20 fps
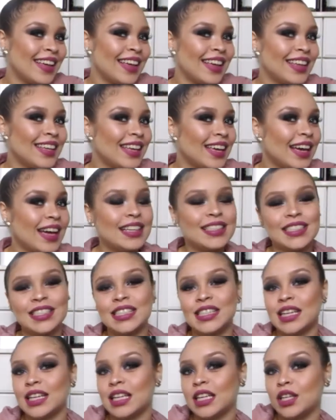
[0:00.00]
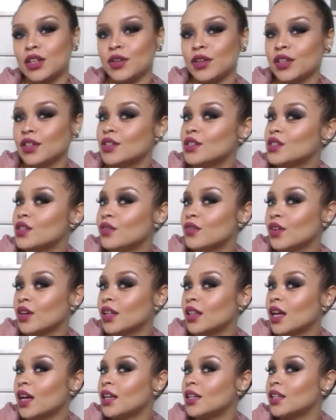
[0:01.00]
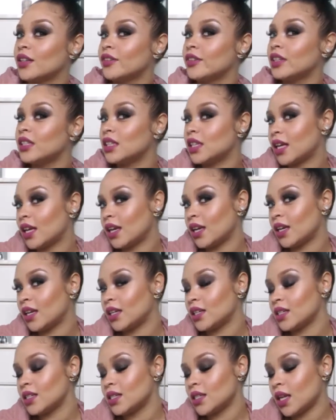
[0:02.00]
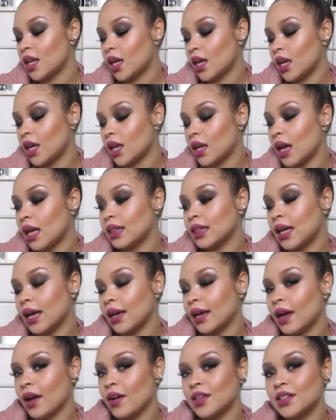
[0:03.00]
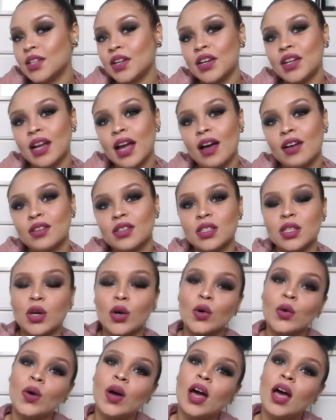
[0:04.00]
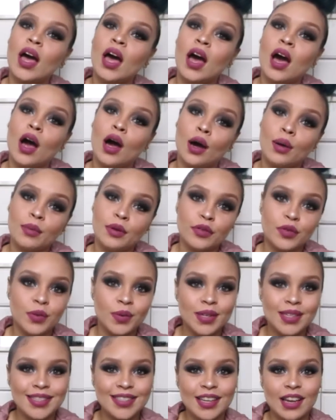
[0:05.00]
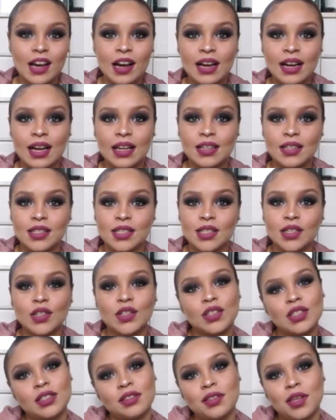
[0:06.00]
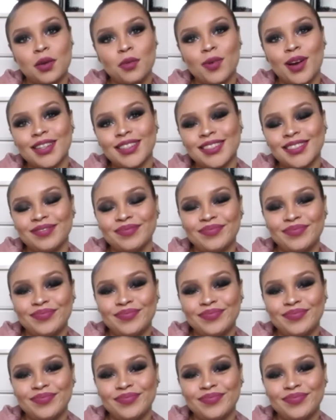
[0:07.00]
Yeah, I just think you can use it for a lot of different things, and I like how it turned out. So if you want to see how I got this look, just keep watching.